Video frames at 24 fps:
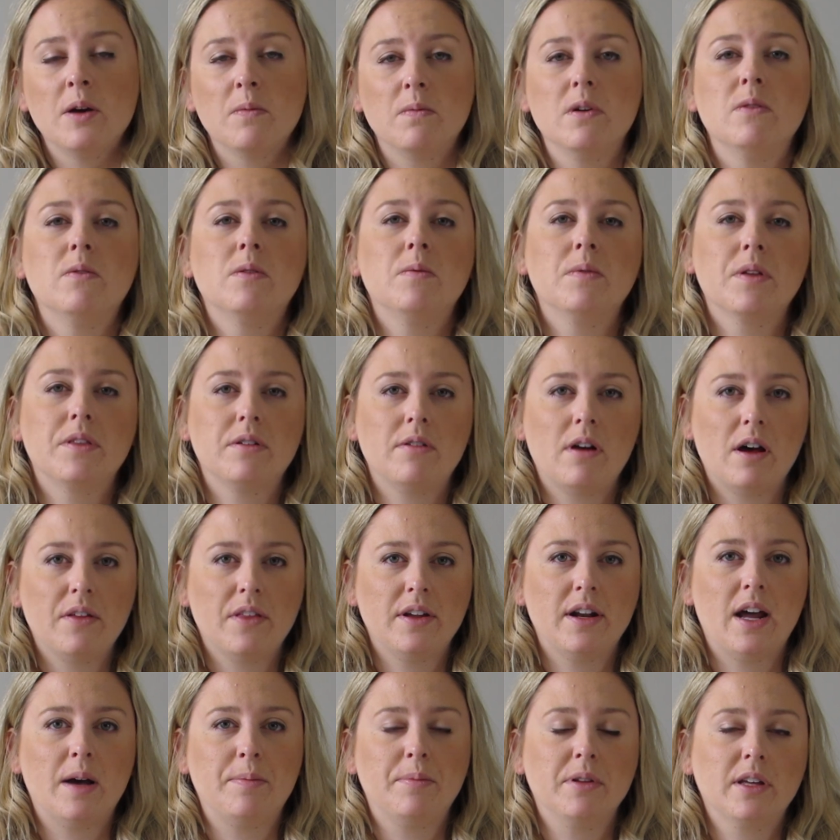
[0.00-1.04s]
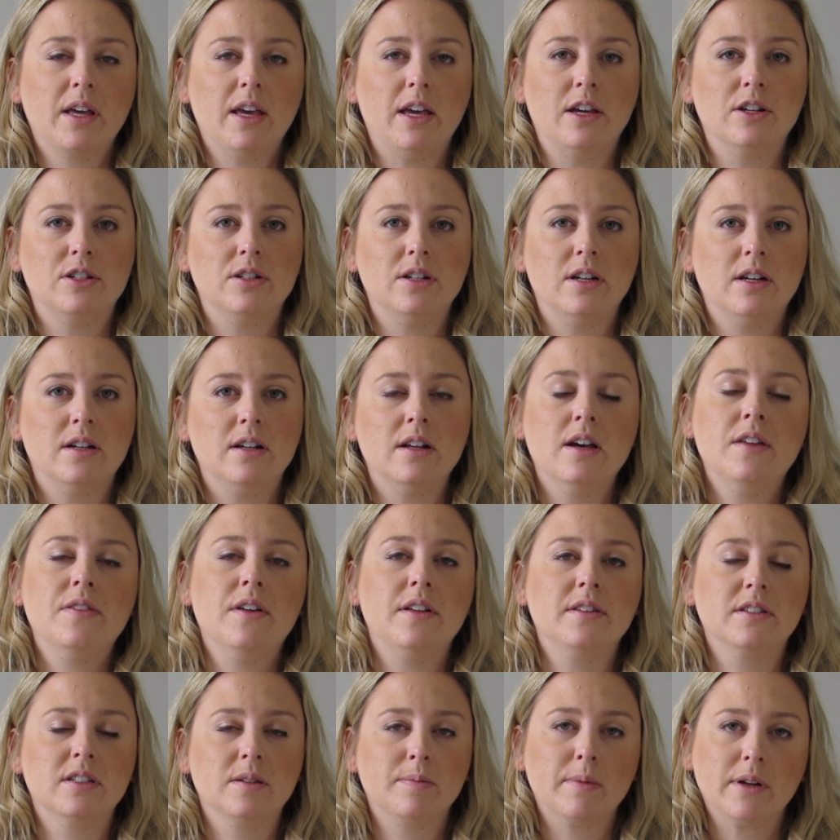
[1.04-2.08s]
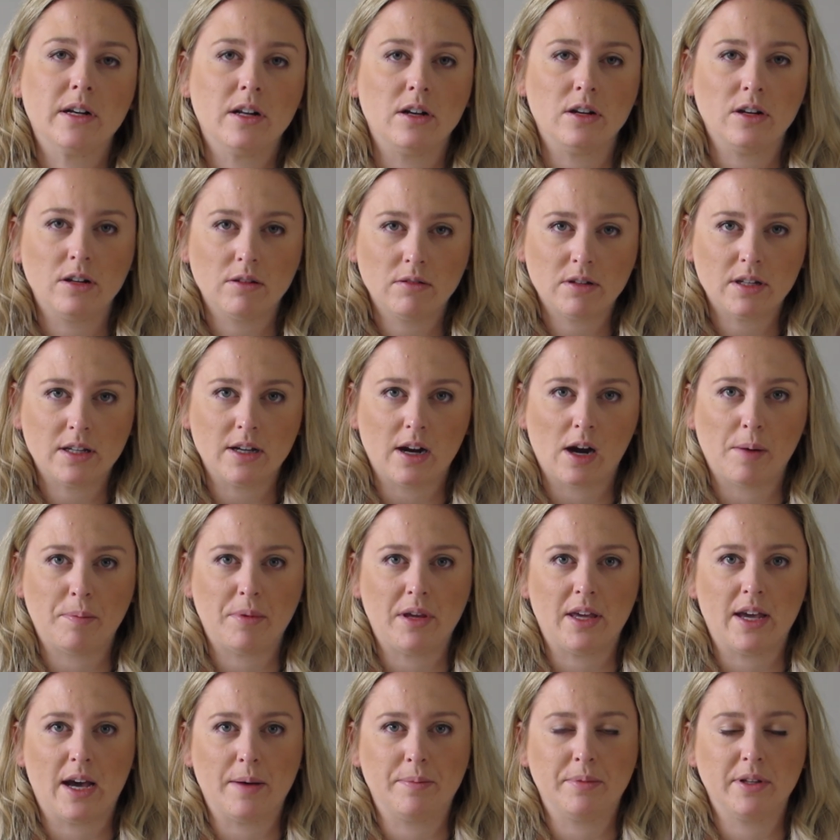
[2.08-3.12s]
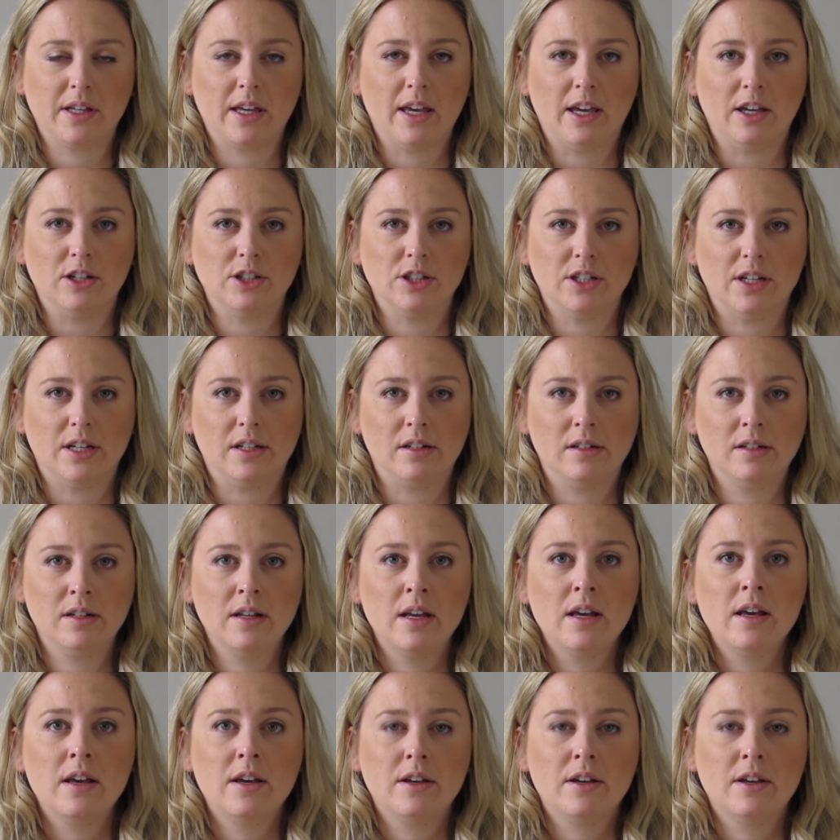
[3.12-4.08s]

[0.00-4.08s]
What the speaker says: we would withdraw that application and then submit a new TRP application